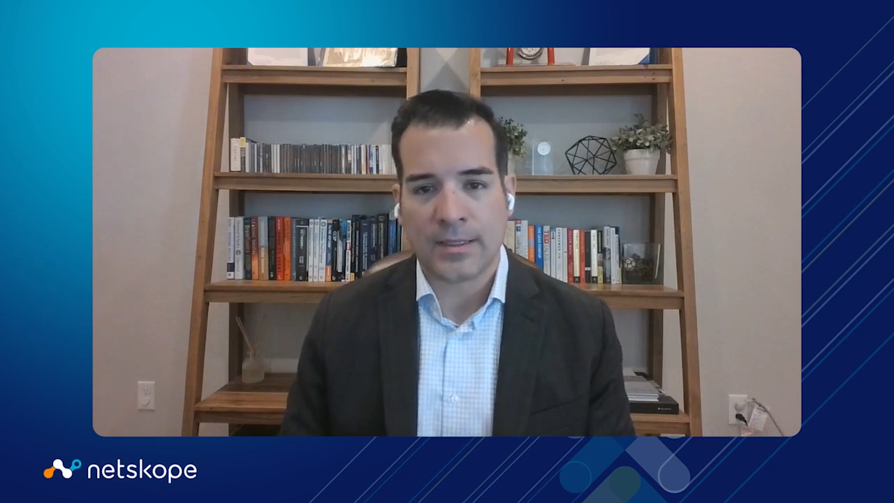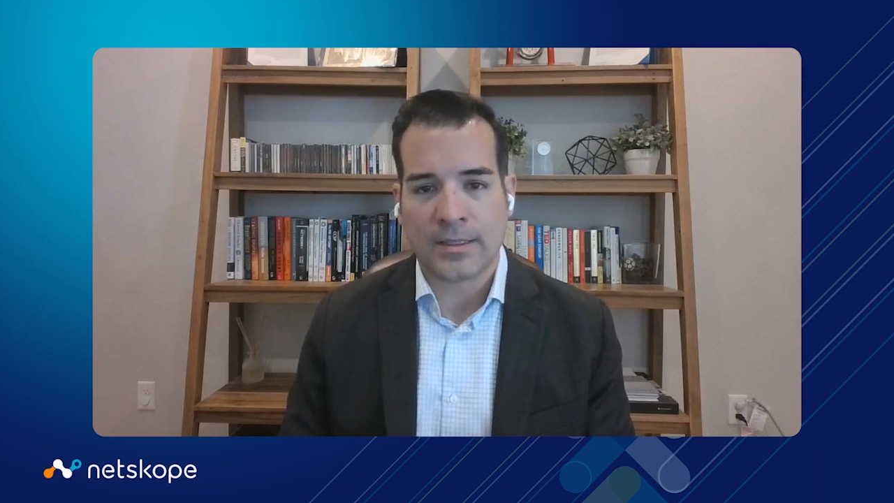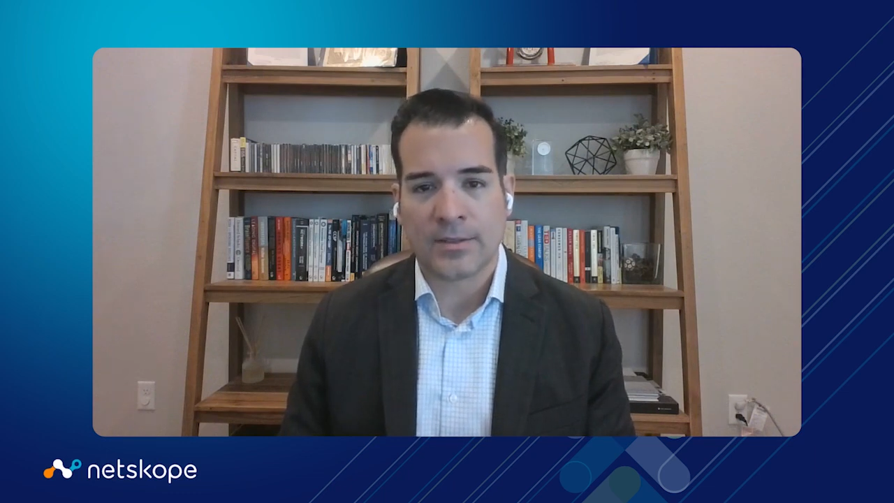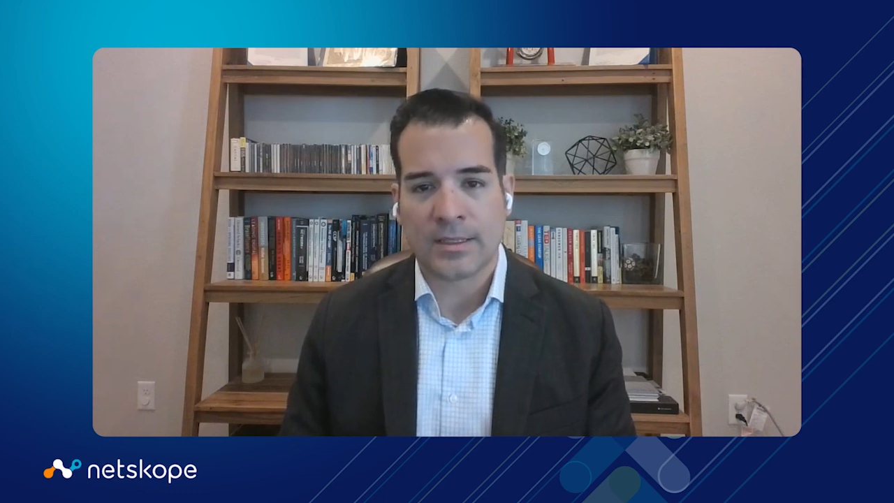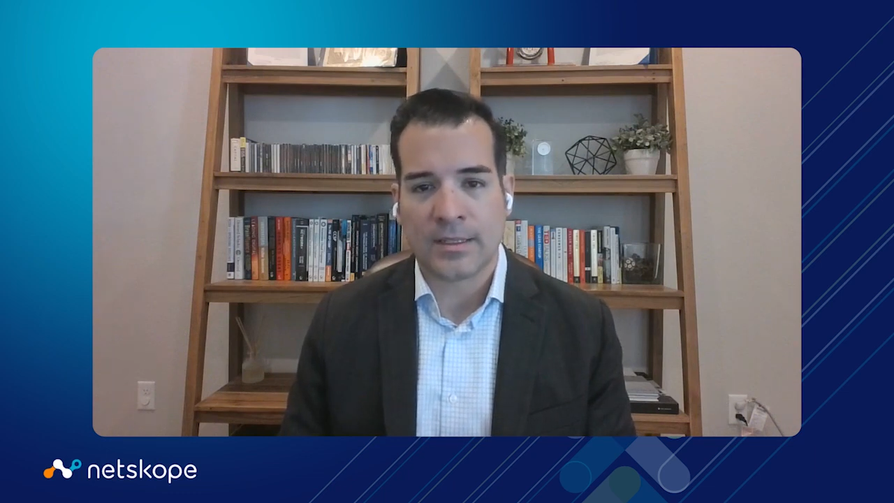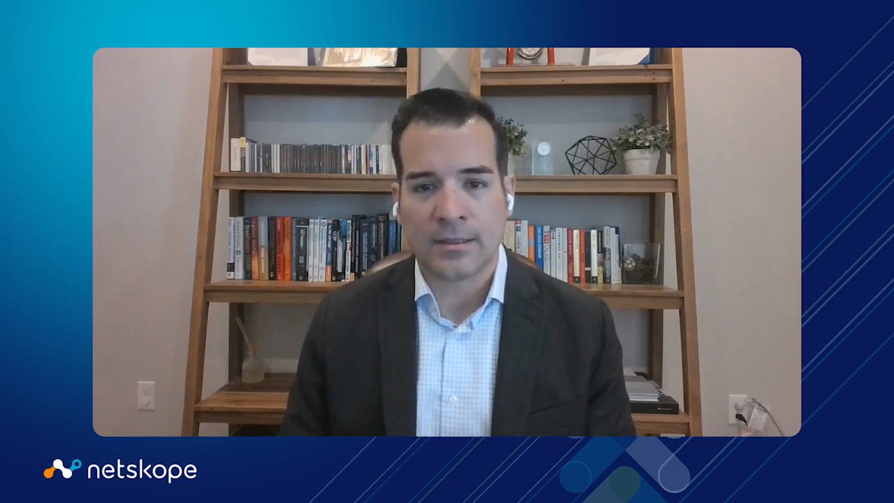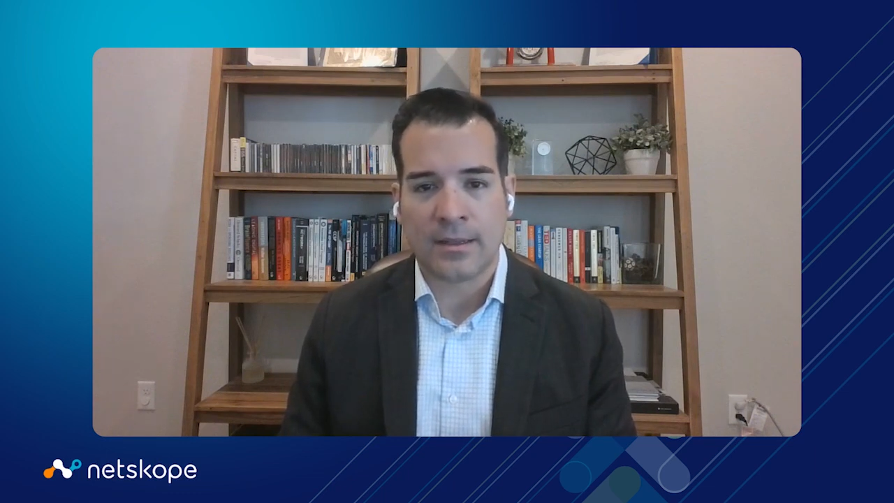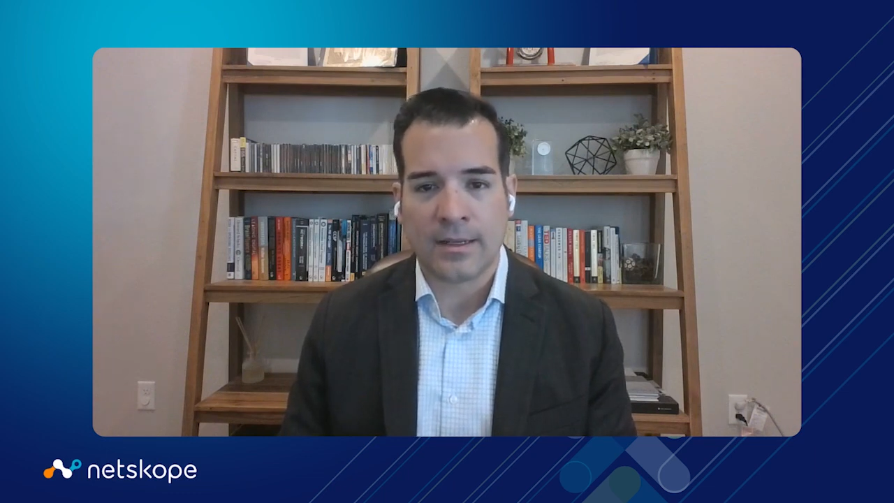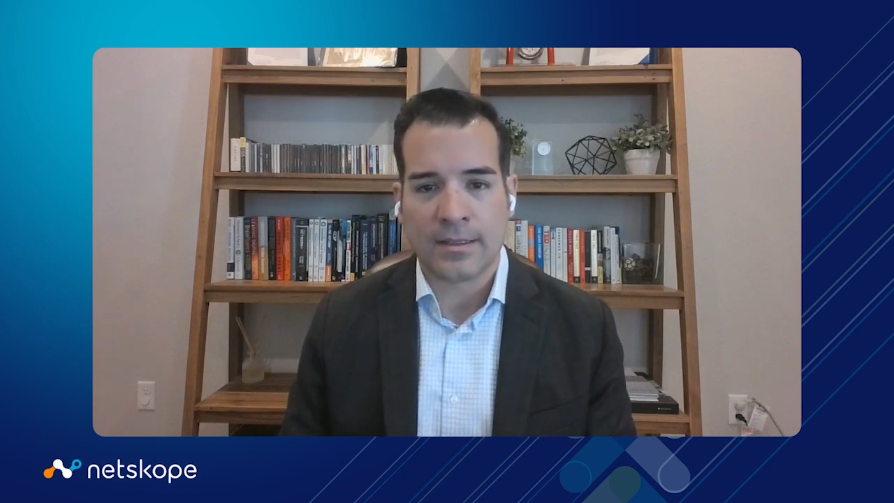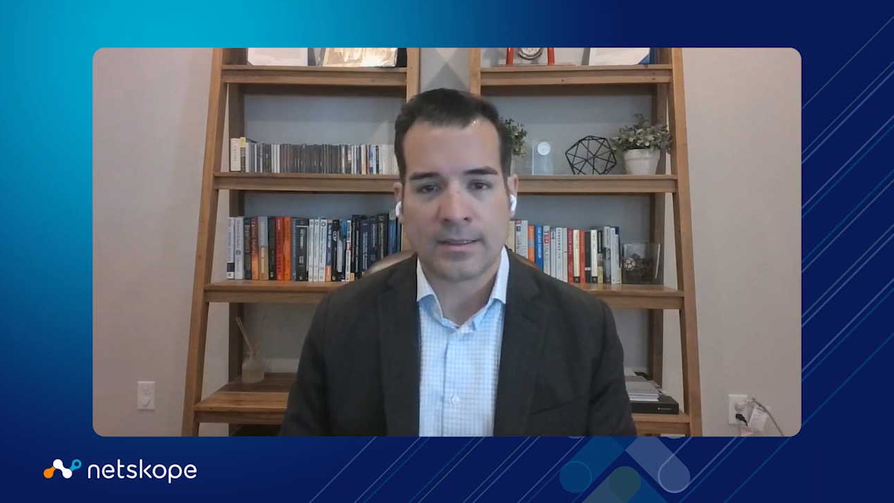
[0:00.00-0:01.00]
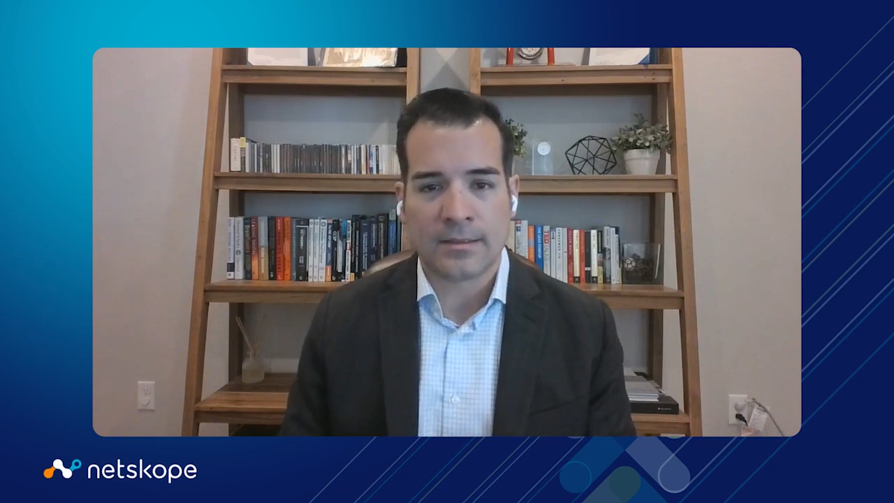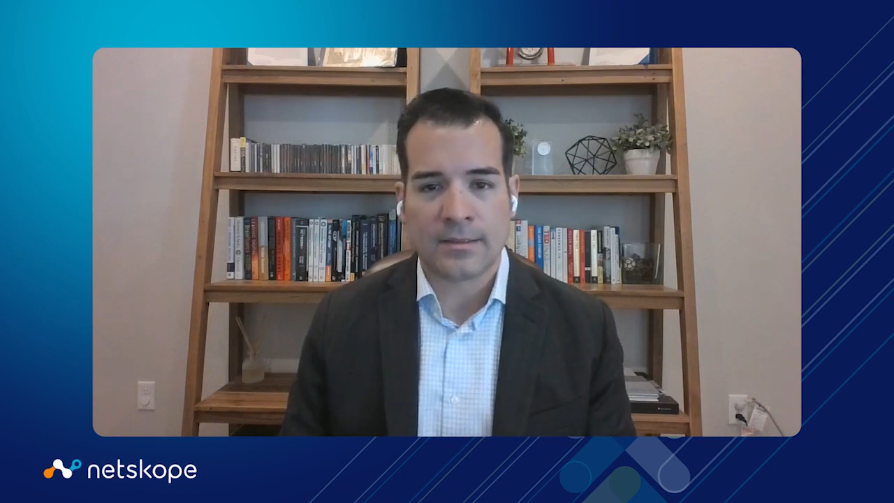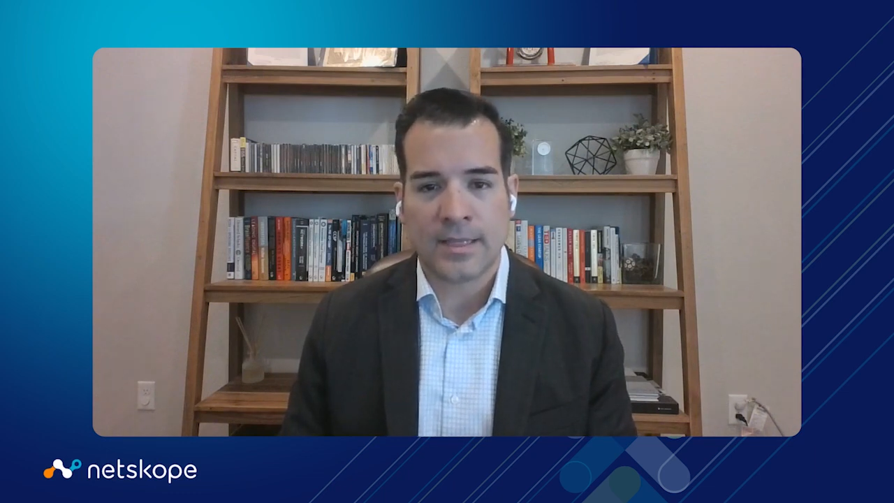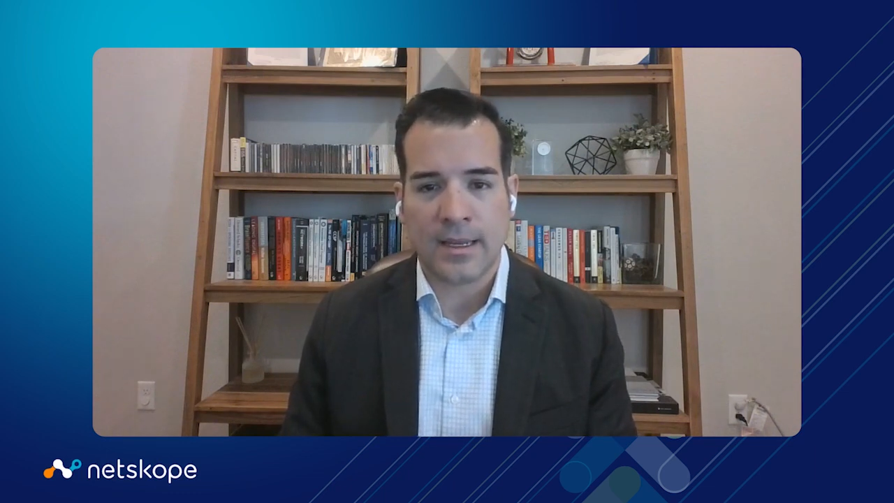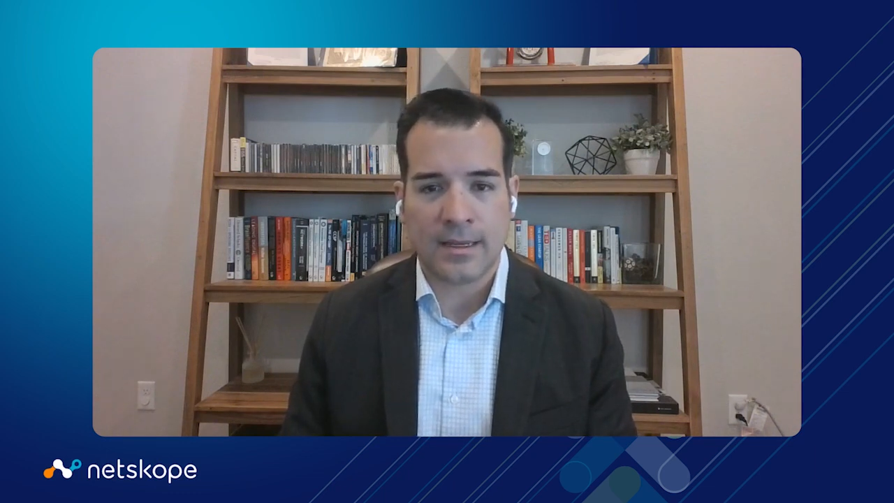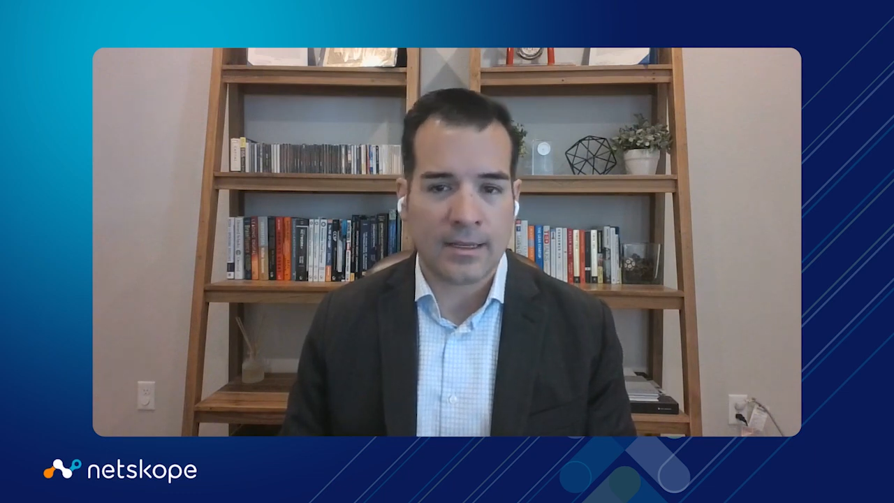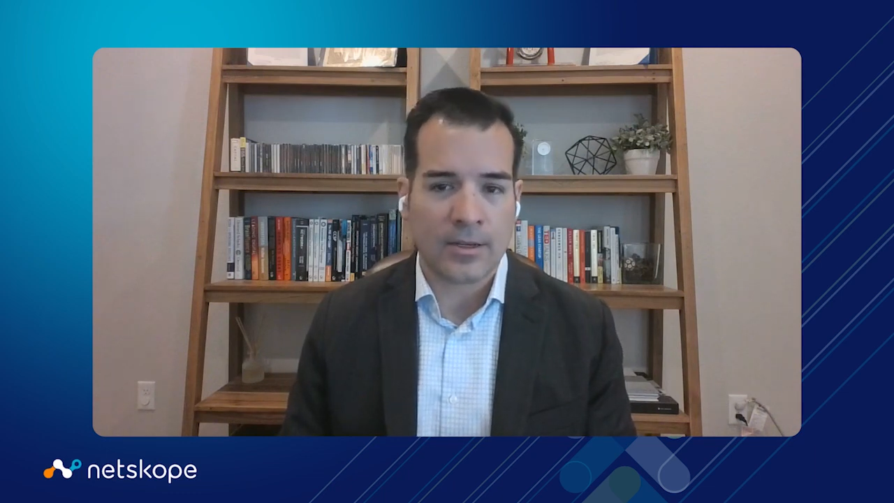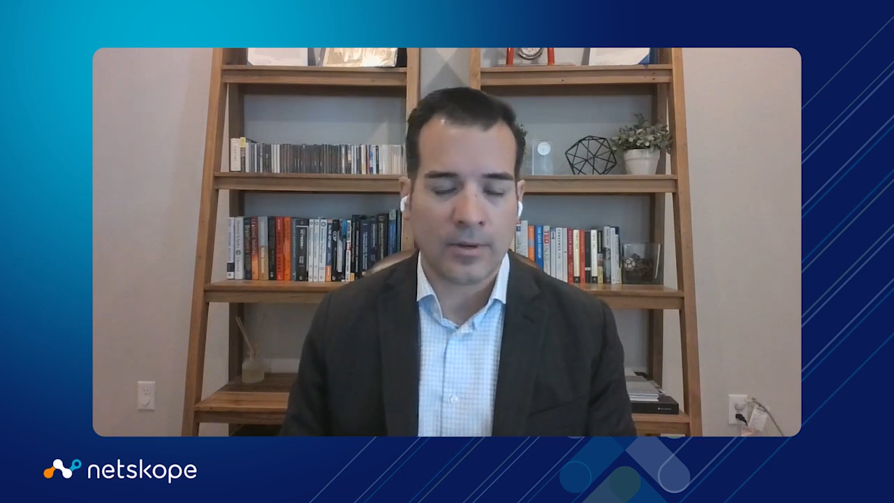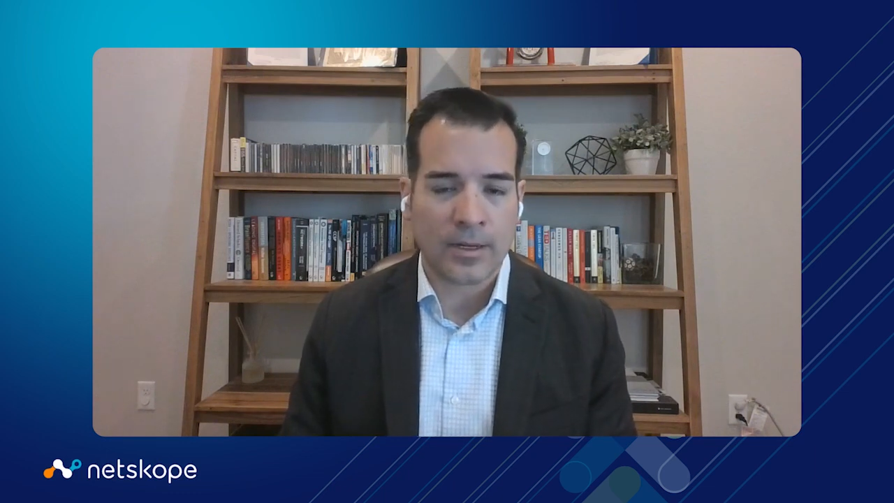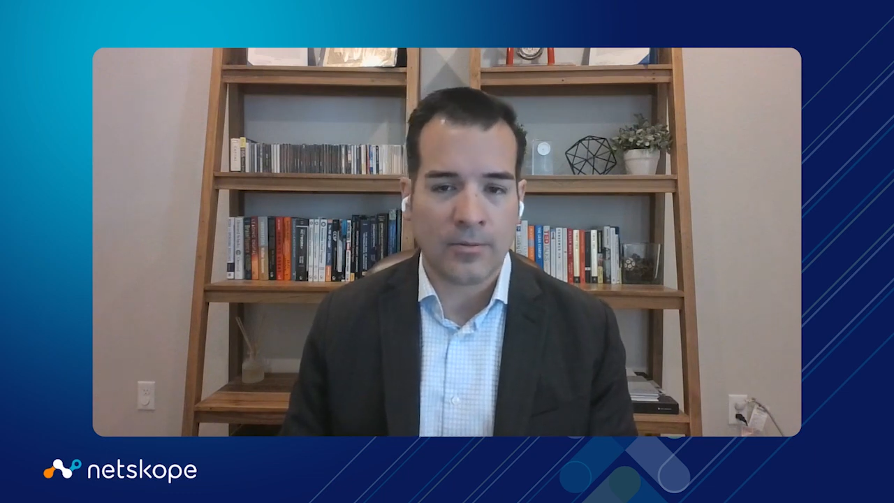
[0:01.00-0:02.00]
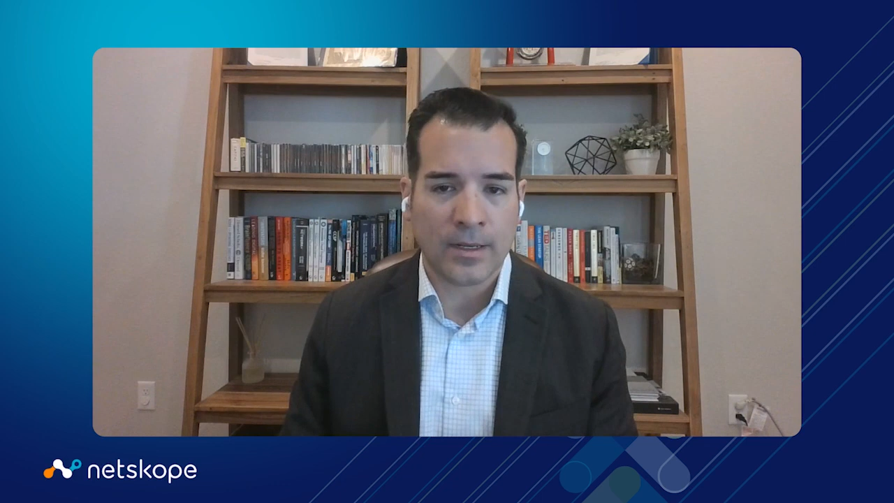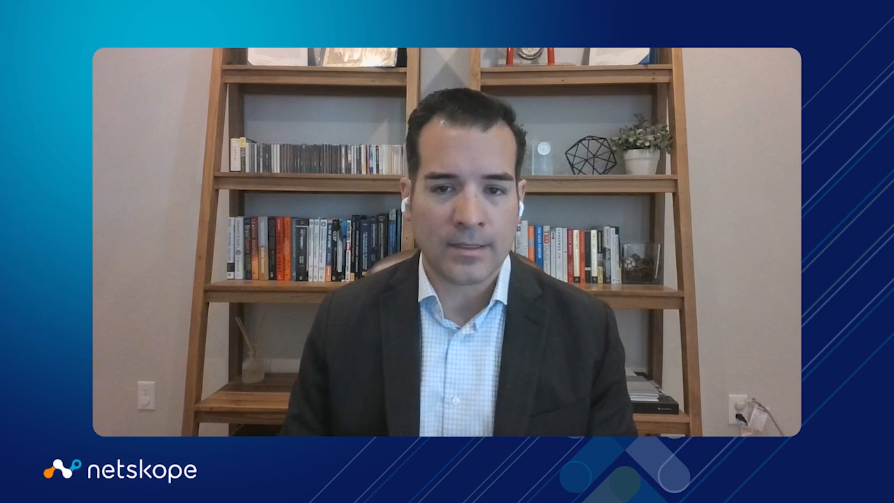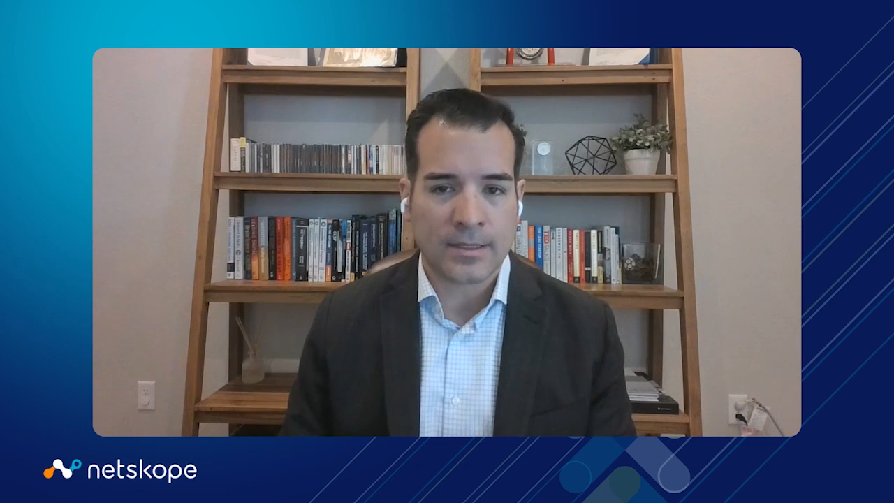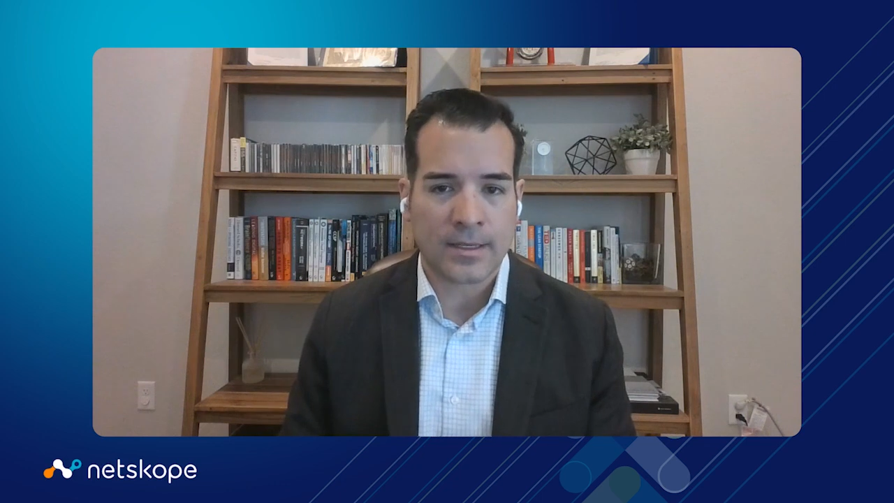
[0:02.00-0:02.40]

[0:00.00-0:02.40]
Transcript: I still see clients taking in quick wins,